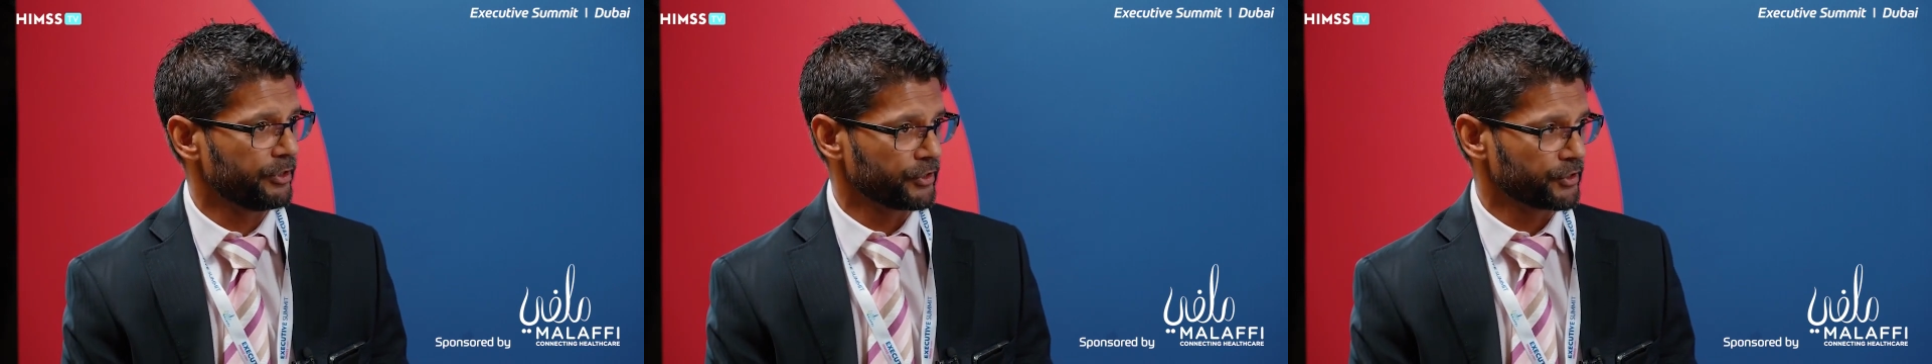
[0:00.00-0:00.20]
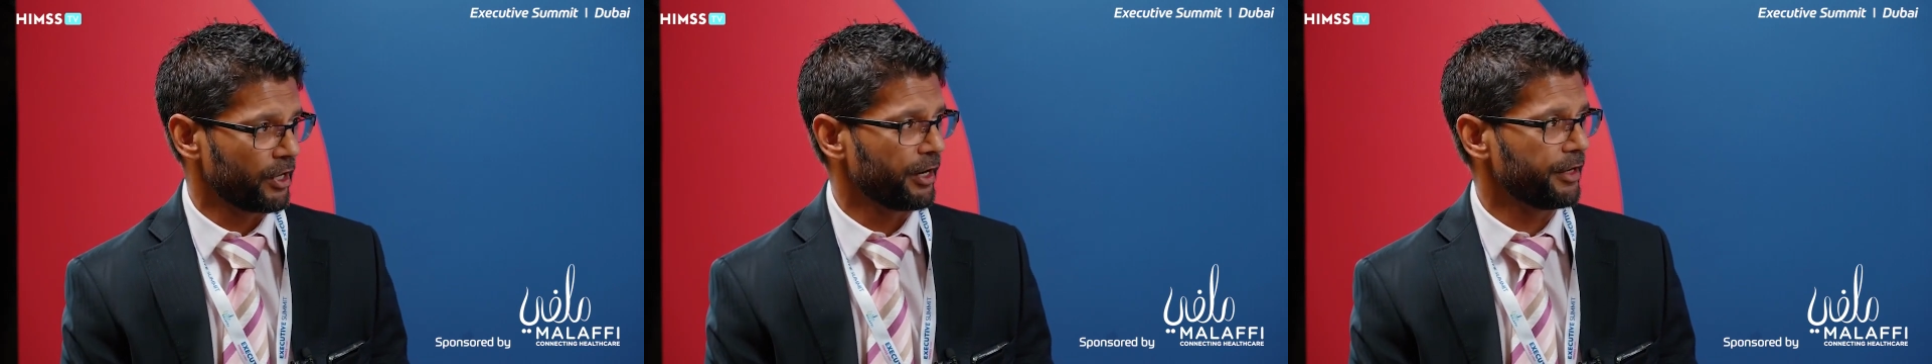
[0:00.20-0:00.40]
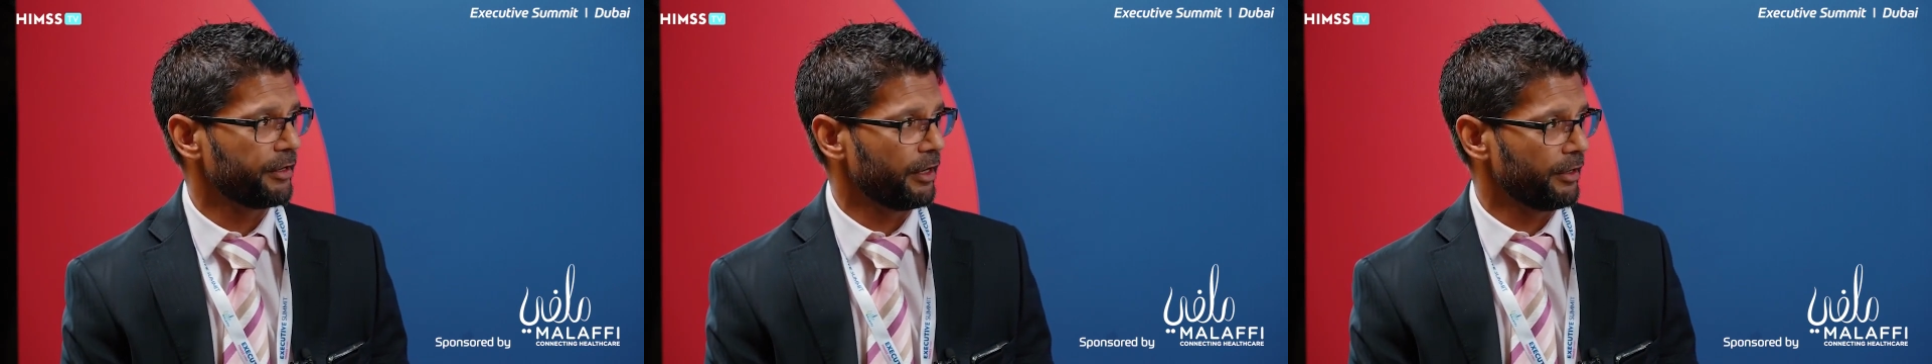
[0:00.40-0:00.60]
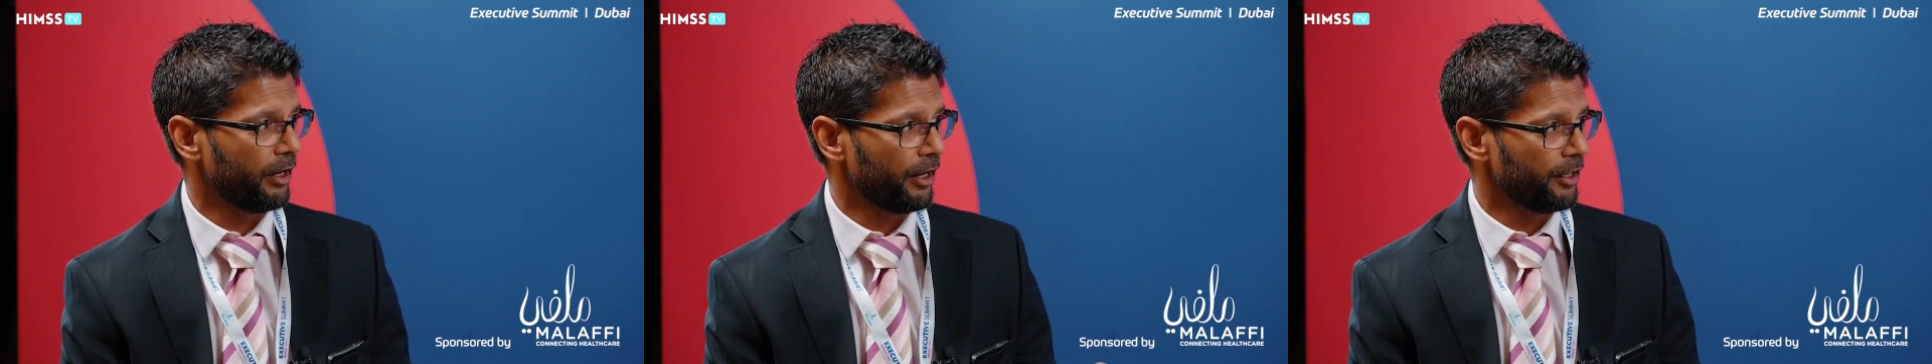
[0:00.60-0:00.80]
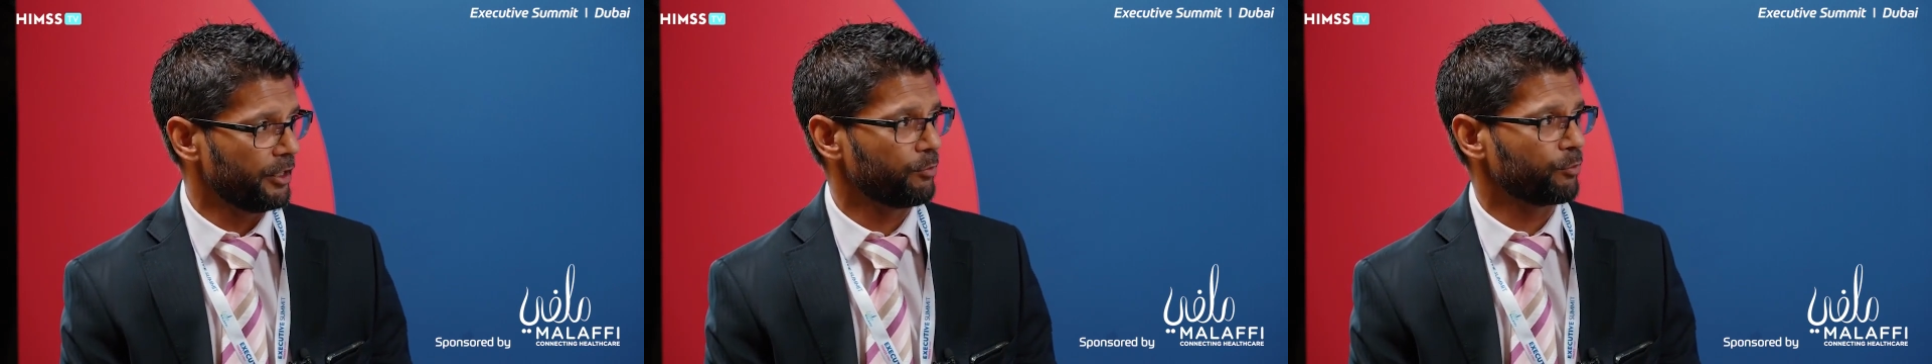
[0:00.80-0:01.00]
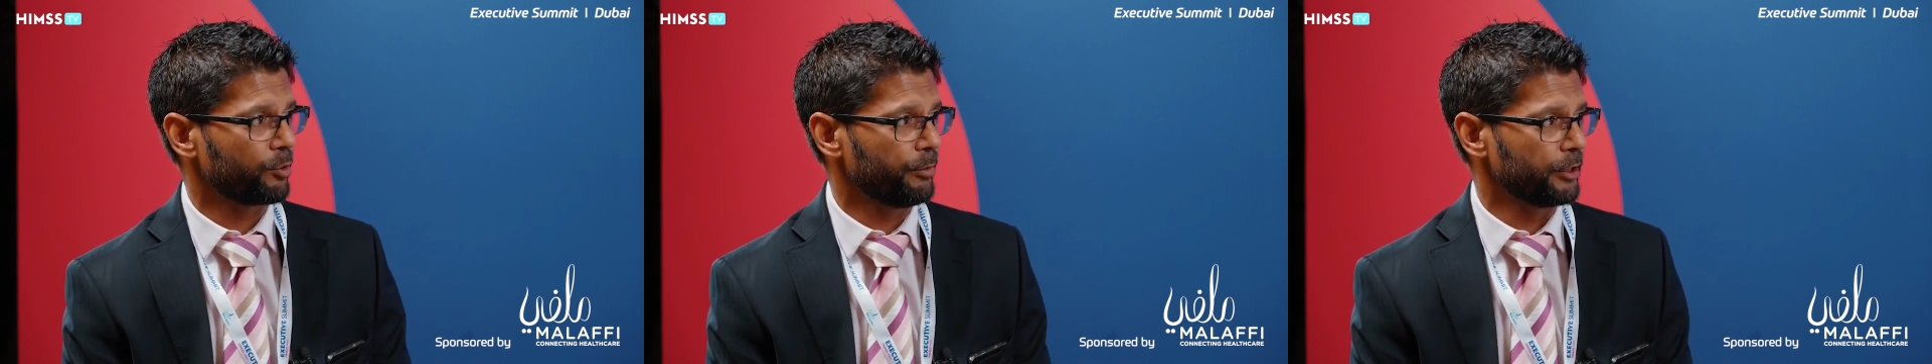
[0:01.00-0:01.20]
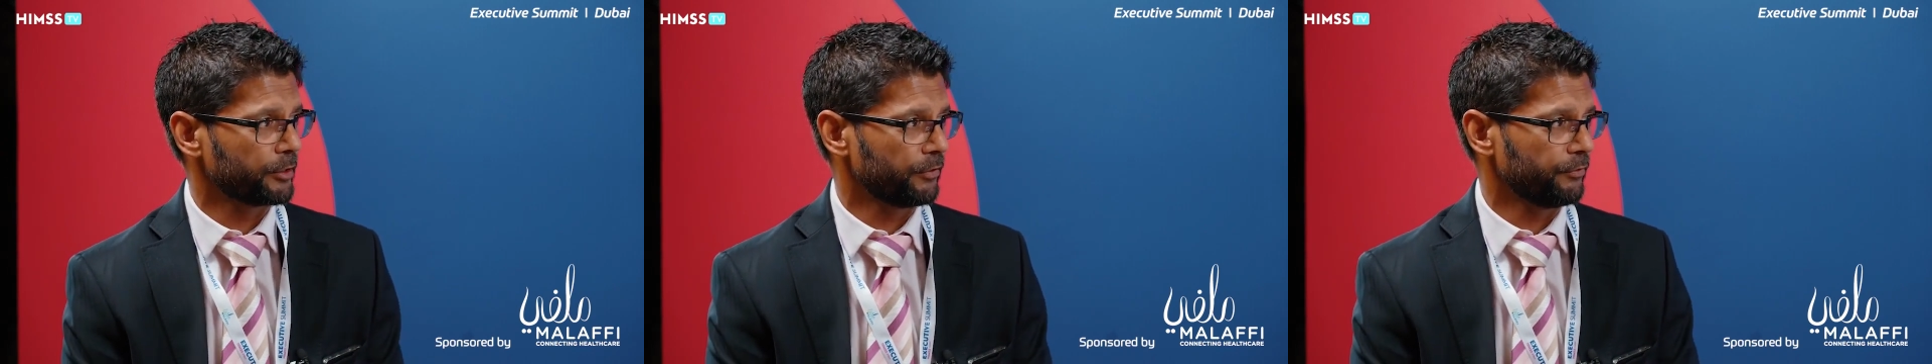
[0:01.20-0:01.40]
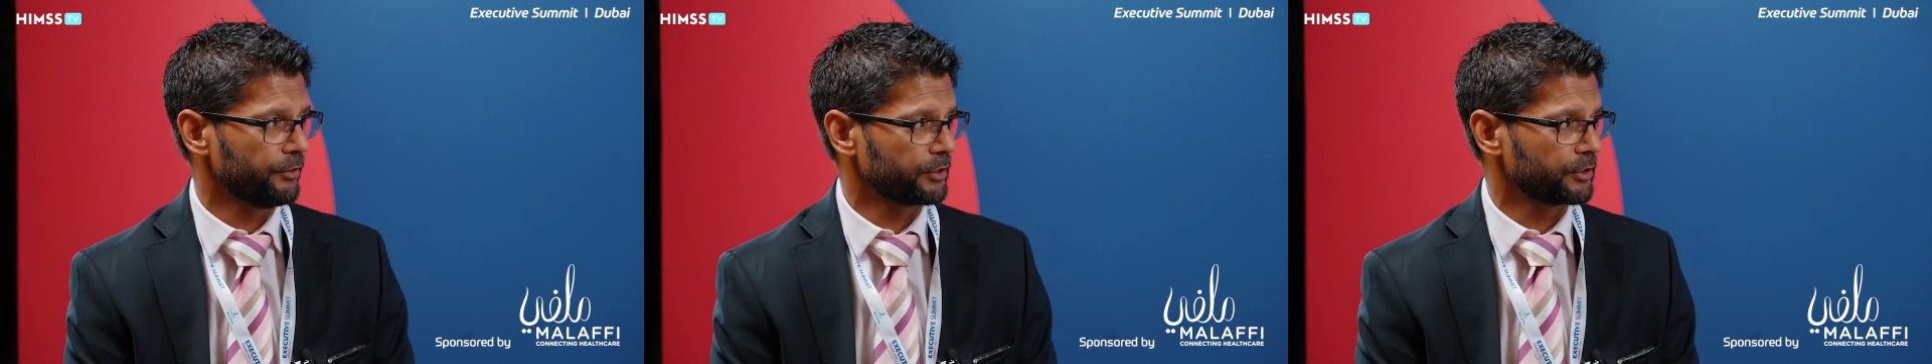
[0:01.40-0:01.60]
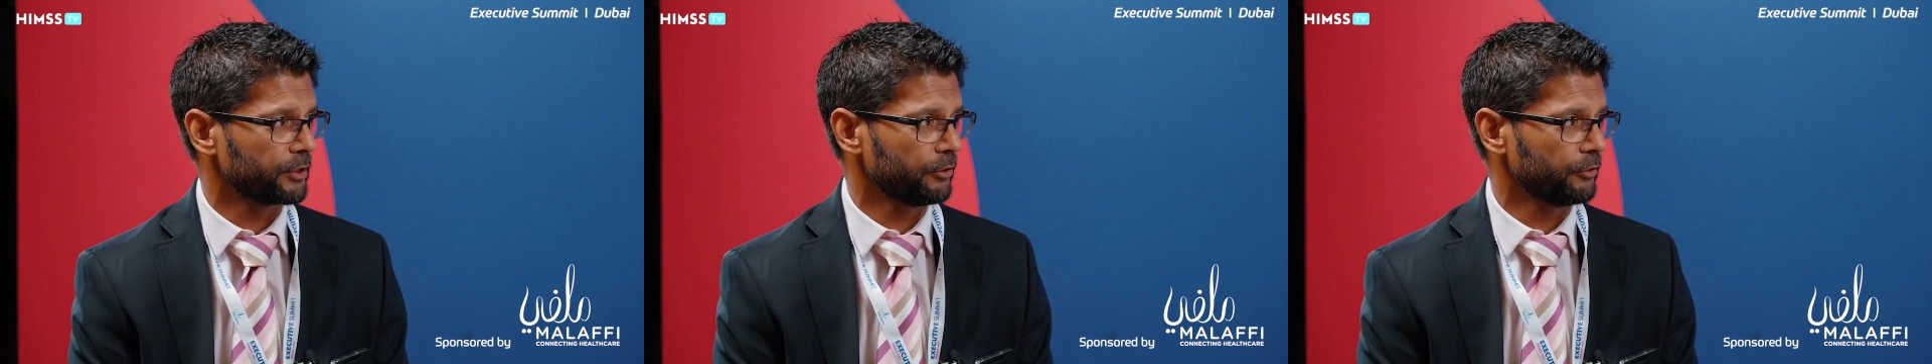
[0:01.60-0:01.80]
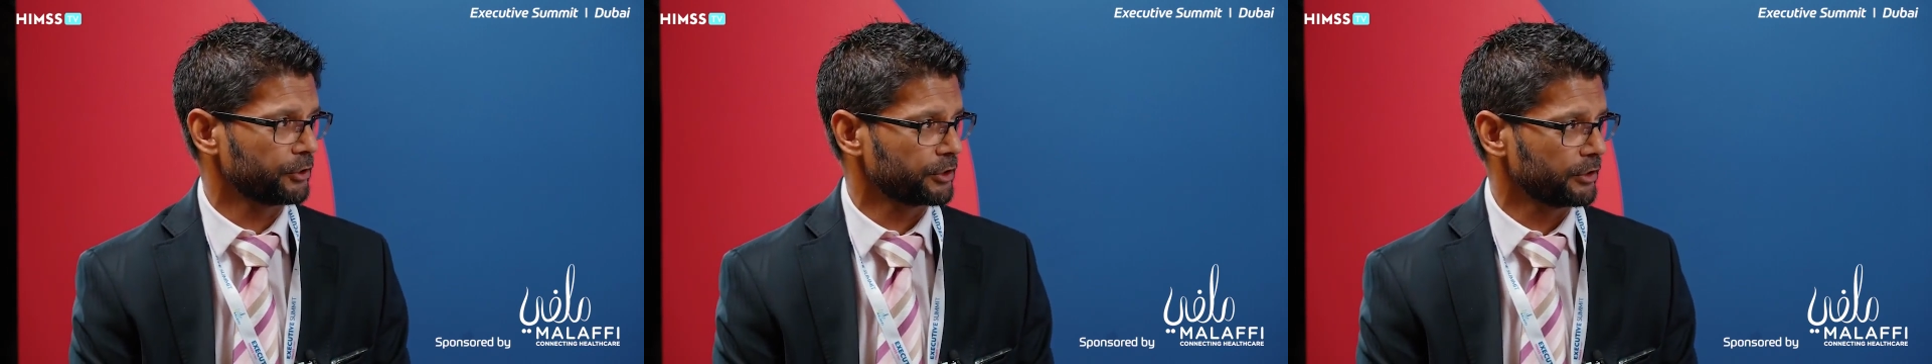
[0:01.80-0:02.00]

designed and implemented this solution.